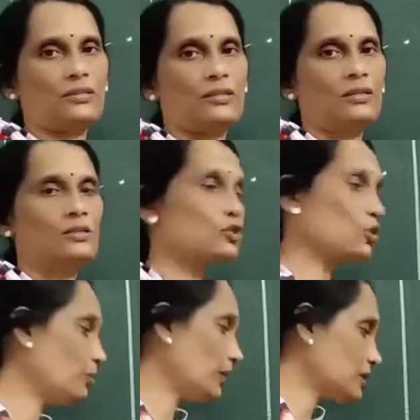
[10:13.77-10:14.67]
So,
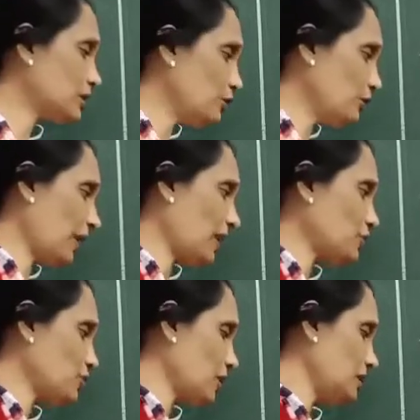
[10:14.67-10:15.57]
mixed
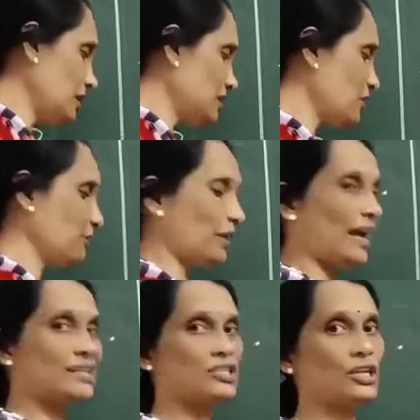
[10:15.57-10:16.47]
fraction is a
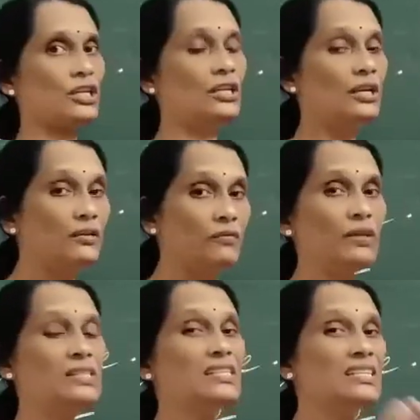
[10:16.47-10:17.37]
fraction in
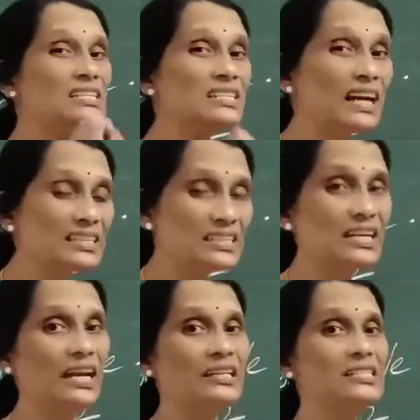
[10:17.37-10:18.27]
which it
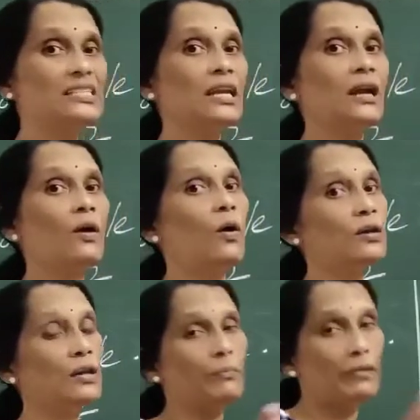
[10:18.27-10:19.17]
contains a whole
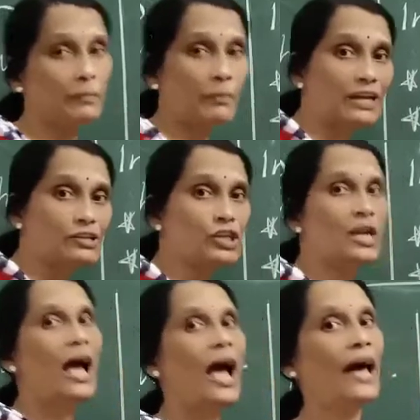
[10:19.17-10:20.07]
number part
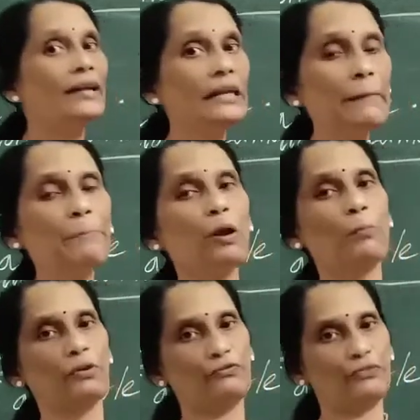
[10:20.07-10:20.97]
and a proper
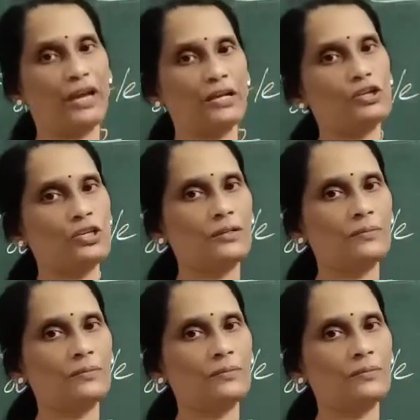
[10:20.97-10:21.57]
fraction.